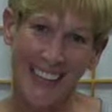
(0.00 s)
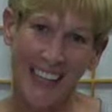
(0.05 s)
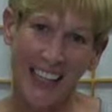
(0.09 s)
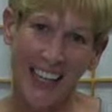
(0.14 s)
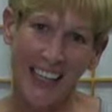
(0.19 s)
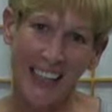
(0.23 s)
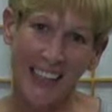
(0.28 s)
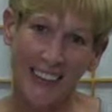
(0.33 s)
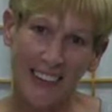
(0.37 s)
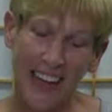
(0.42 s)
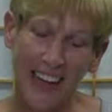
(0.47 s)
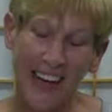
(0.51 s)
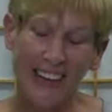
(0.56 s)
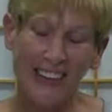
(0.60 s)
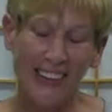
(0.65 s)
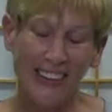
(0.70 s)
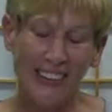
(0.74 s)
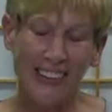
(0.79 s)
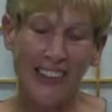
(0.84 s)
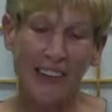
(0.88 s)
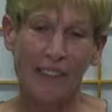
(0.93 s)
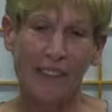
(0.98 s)
and allow
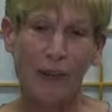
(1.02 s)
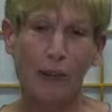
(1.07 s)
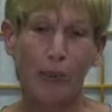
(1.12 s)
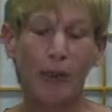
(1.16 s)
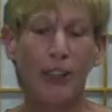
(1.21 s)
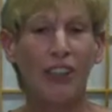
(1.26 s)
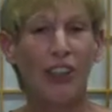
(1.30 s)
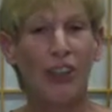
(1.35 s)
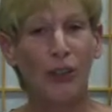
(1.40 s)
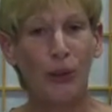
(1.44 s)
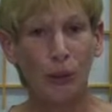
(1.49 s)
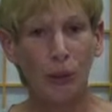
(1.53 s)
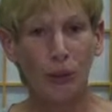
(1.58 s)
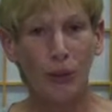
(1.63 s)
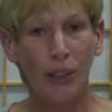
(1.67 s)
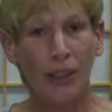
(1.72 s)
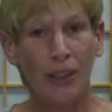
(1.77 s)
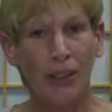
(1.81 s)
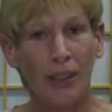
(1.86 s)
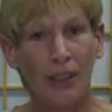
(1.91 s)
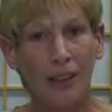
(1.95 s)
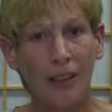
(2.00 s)
yourself to be
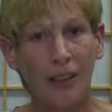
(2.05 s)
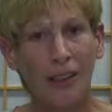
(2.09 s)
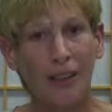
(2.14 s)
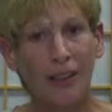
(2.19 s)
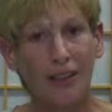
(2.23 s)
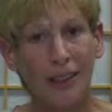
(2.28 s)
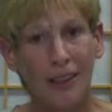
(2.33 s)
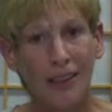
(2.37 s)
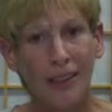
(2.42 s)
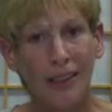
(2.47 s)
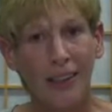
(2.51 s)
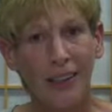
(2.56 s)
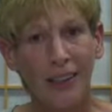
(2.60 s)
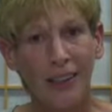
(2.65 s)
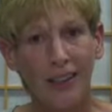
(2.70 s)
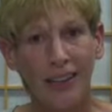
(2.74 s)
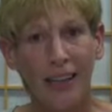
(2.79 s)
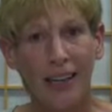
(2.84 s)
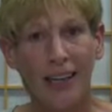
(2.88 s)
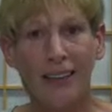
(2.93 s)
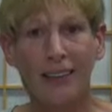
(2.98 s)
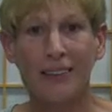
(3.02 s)
human
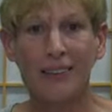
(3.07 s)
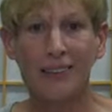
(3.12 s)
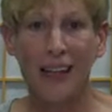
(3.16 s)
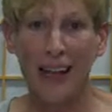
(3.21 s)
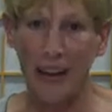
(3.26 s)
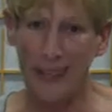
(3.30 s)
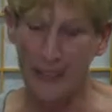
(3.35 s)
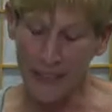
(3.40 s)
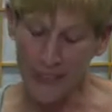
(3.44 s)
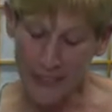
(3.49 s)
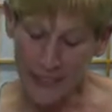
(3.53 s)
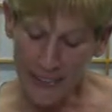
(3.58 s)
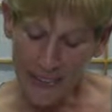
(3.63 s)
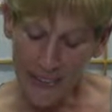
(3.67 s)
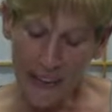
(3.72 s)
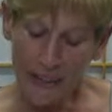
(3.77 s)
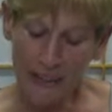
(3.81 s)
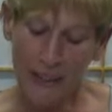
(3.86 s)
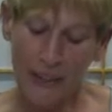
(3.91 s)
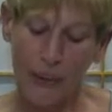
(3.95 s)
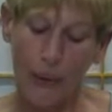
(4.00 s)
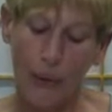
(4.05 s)
and allow
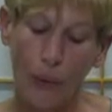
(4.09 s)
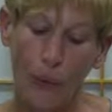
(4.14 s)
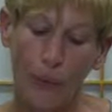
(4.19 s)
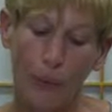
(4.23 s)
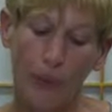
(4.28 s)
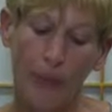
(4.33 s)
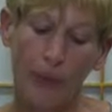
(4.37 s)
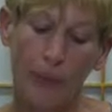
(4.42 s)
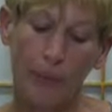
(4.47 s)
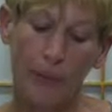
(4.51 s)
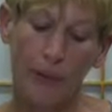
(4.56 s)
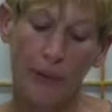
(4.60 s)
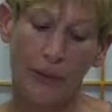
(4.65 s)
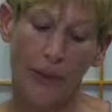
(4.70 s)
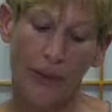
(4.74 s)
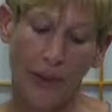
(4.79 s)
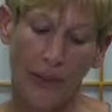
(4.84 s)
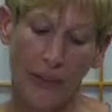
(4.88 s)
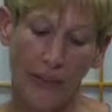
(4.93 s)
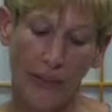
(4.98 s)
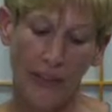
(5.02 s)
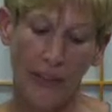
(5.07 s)
yourself to open up your
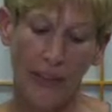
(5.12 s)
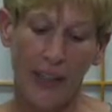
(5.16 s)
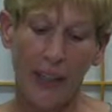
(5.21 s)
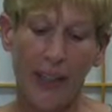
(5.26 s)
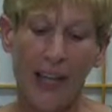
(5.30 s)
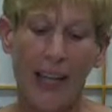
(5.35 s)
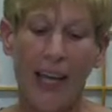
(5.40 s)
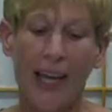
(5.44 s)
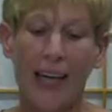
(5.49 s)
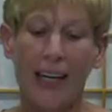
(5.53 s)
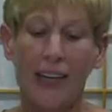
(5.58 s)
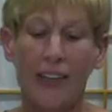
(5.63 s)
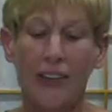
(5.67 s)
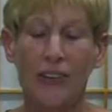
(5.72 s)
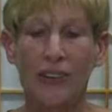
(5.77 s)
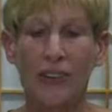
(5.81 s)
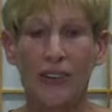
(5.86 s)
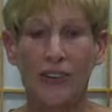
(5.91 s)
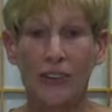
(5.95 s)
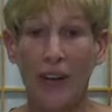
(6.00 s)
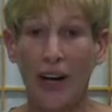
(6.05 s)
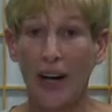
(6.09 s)
heart and
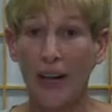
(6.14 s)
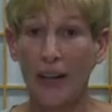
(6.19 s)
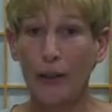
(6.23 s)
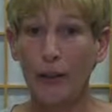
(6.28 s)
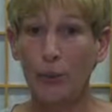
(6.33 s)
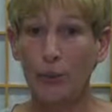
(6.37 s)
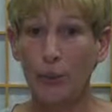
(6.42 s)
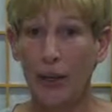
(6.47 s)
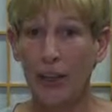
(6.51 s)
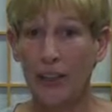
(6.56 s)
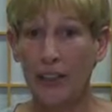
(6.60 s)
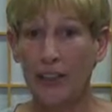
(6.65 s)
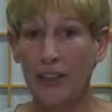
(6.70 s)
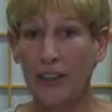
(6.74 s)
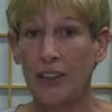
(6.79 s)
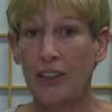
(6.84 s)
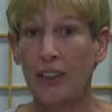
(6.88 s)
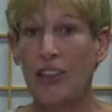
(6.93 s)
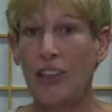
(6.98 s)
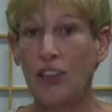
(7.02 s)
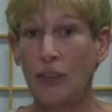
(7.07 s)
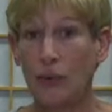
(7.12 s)
use your higher mind
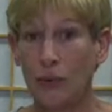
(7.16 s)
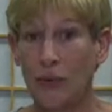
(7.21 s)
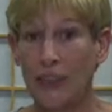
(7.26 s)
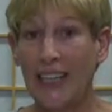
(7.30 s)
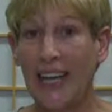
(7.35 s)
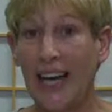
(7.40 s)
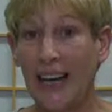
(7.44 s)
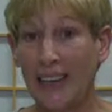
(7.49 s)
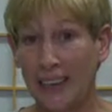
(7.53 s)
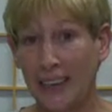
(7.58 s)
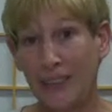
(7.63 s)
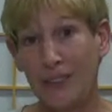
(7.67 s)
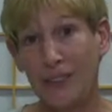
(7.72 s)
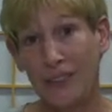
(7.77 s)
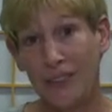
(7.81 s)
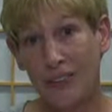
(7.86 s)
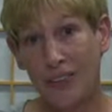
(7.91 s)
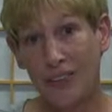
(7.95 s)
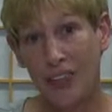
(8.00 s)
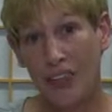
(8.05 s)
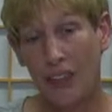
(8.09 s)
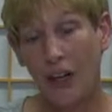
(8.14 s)
to react
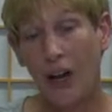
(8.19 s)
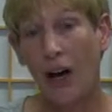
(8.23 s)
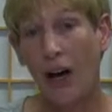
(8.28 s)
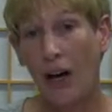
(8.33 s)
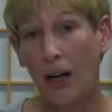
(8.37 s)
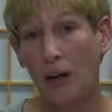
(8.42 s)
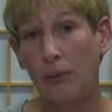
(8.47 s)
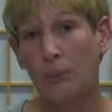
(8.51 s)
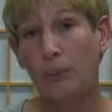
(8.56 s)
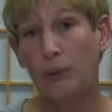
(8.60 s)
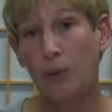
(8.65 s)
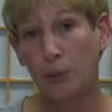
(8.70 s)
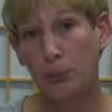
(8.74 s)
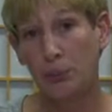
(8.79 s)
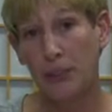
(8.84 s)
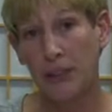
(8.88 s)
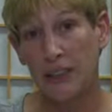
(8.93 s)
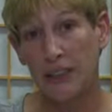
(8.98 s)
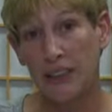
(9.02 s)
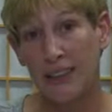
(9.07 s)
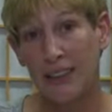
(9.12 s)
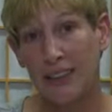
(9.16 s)
differently on
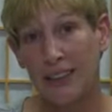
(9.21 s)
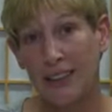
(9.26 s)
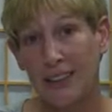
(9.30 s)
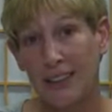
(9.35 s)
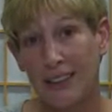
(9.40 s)
purpose.